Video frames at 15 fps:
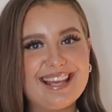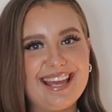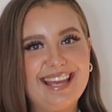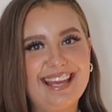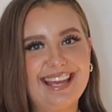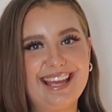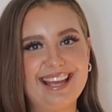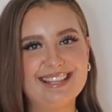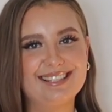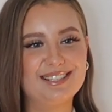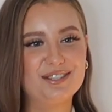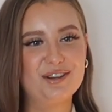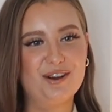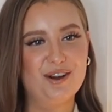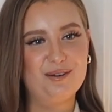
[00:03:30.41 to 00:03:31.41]
Here is
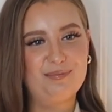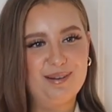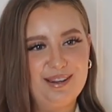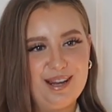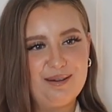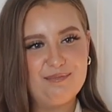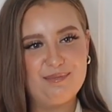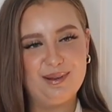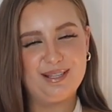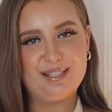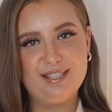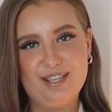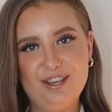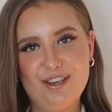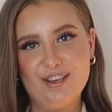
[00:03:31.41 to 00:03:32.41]
top number
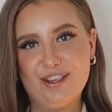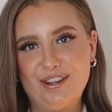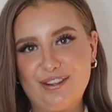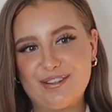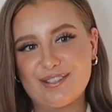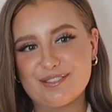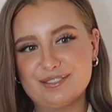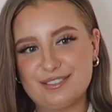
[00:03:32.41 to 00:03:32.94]
two.